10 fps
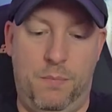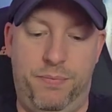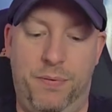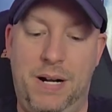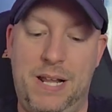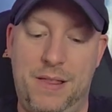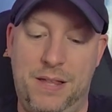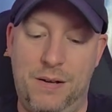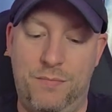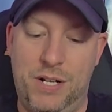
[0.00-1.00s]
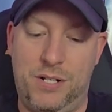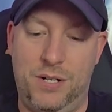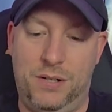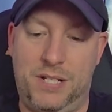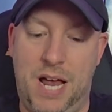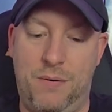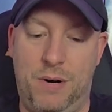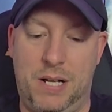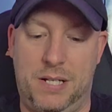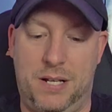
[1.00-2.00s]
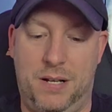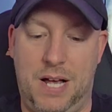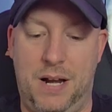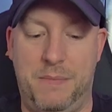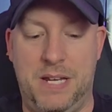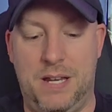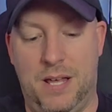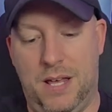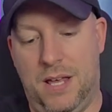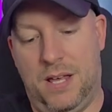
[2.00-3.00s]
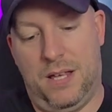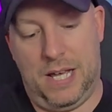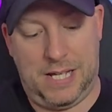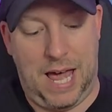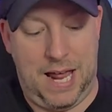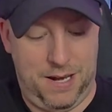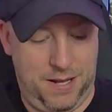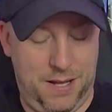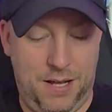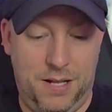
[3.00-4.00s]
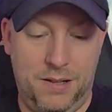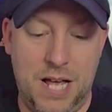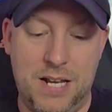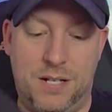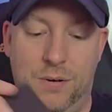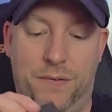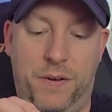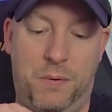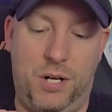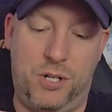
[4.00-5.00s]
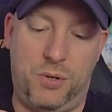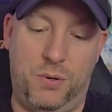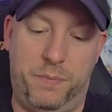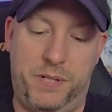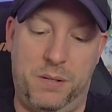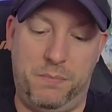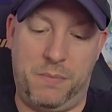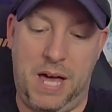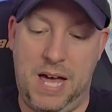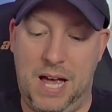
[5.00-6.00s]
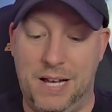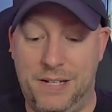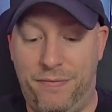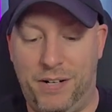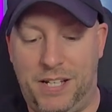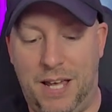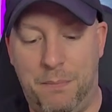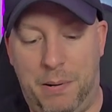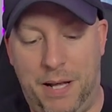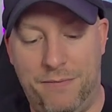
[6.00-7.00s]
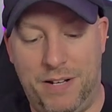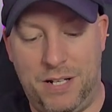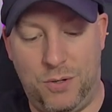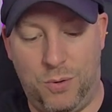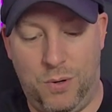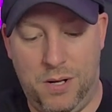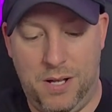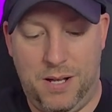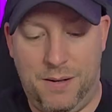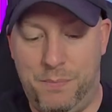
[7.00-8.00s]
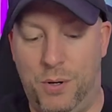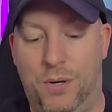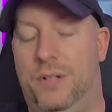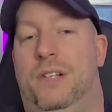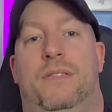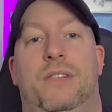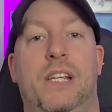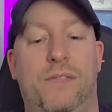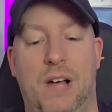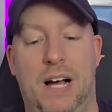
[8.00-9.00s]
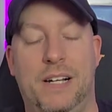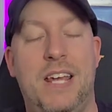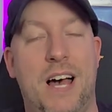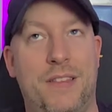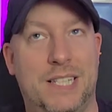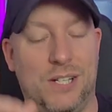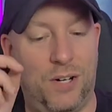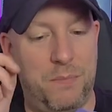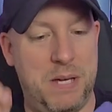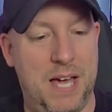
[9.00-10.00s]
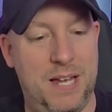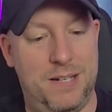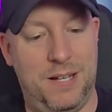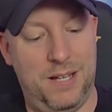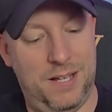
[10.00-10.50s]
Brilliant. The original Tetris. And I mean, again, let us know if you want to show up some a different gameplay video, but I can hear the song in my head.